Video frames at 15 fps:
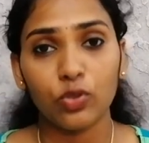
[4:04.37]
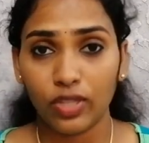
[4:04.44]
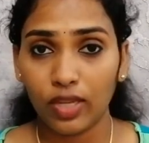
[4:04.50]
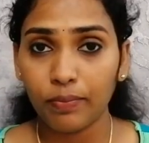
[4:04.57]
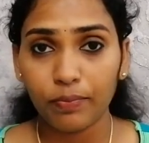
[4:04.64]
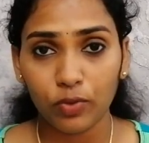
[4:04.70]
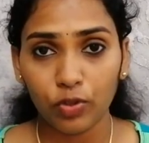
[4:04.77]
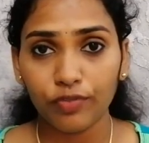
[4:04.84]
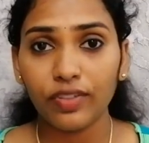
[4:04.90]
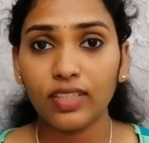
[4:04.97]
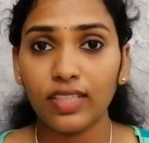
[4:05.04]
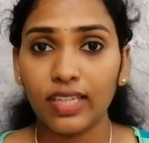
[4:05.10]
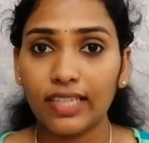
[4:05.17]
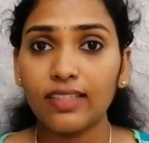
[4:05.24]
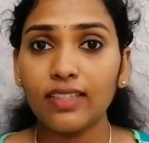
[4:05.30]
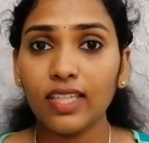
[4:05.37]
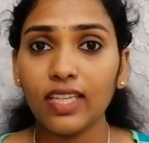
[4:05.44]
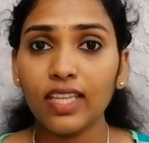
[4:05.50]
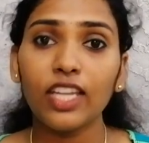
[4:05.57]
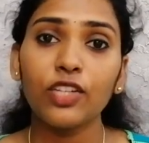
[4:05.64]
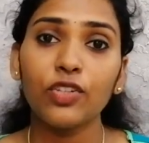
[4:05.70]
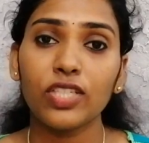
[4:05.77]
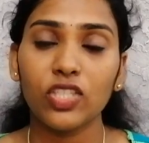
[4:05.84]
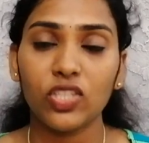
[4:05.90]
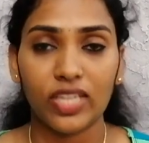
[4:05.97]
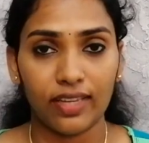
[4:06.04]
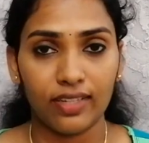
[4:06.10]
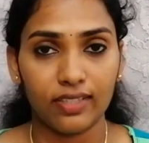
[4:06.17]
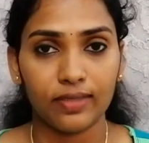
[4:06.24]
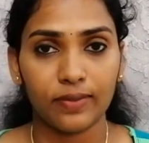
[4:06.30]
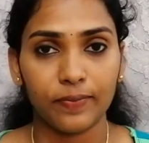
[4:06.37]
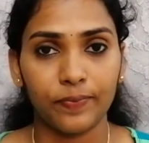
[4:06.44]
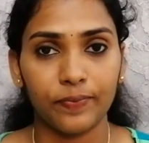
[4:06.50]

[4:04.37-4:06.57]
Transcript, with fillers: to improve the learning in your child.